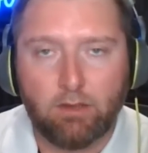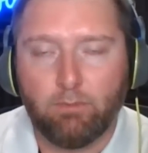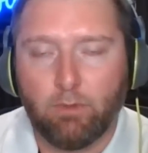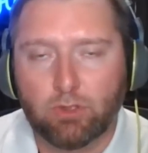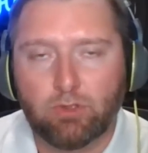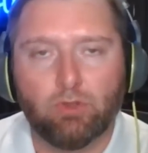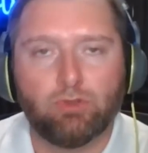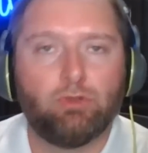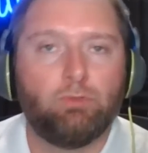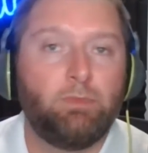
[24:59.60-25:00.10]

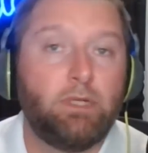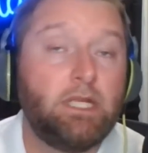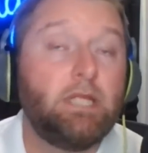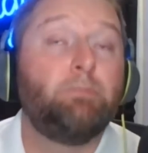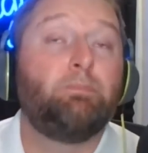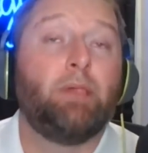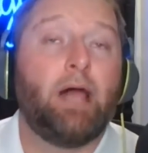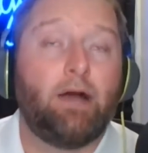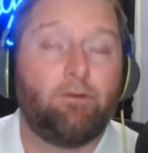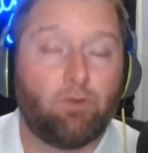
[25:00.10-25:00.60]
those social
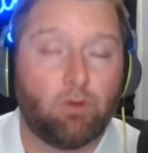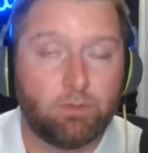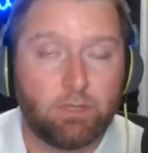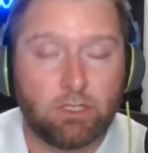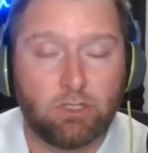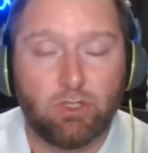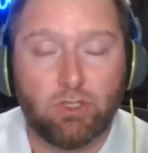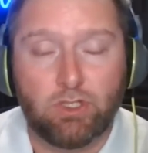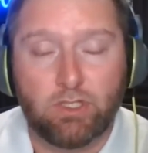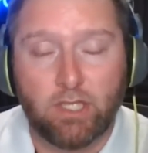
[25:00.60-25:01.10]
media platforms,
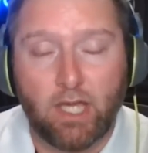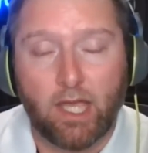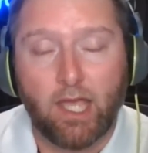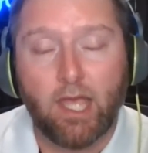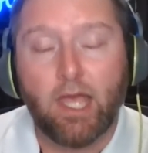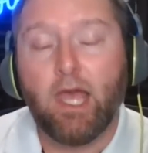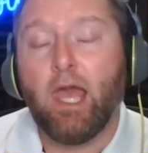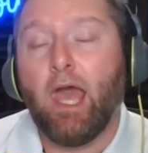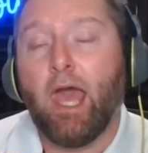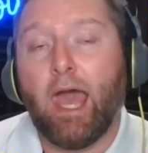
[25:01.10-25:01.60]
I should say,
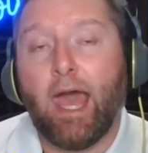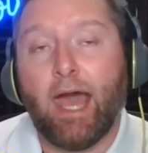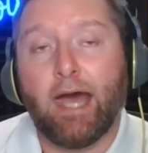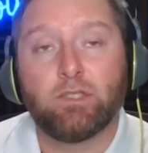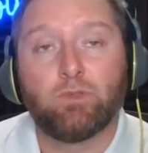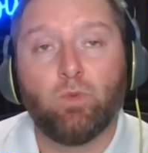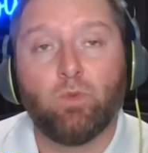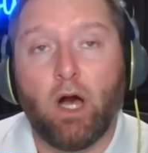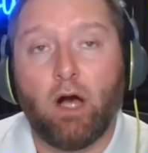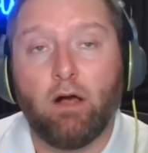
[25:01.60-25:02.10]

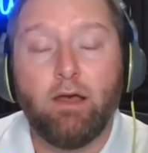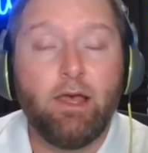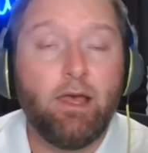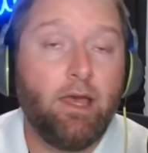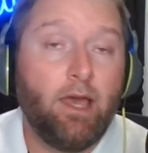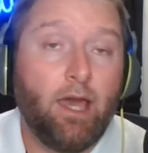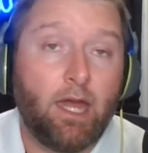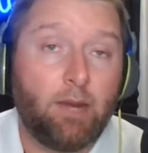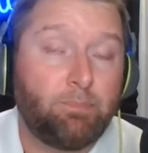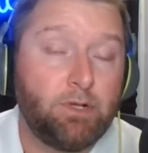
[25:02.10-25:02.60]
as well.
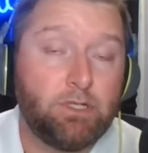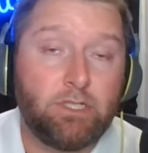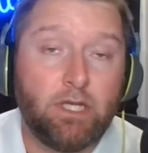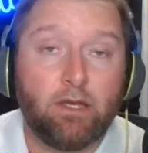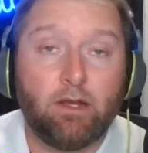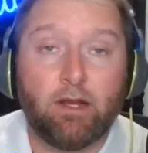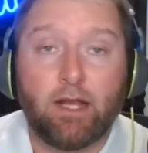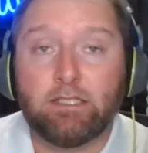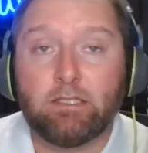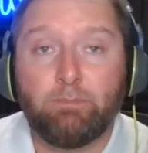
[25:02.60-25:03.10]
And appreciate
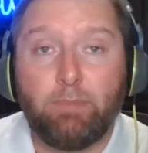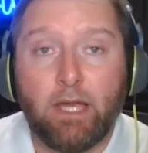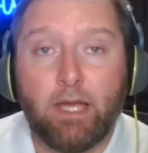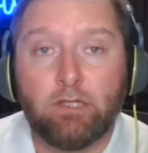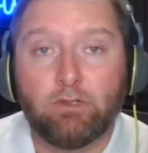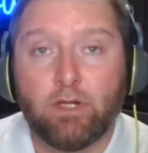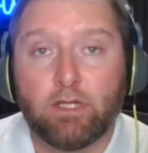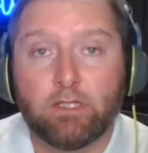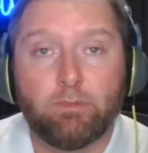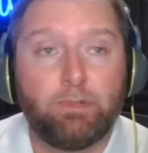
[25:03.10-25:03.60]
your guys'
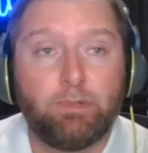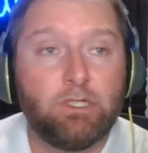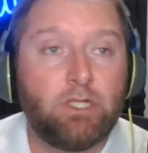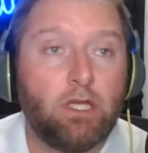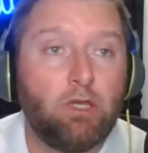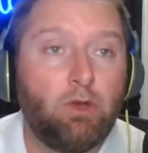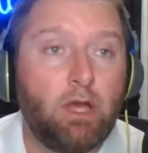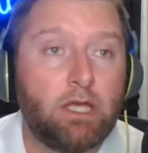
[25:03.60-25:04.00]
patronage. Appreciate